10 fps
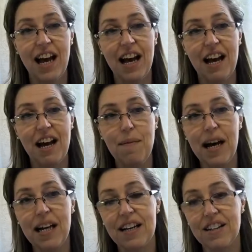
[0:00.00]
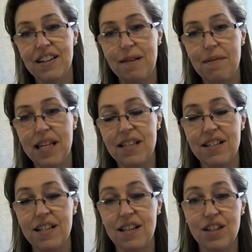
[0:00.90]
And I think that
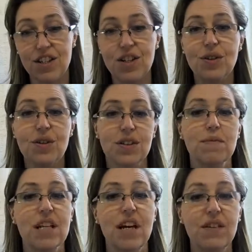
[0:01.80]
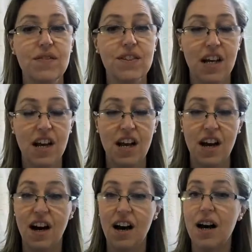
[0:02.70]
means that the students themselves
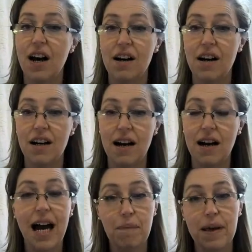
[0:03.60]
are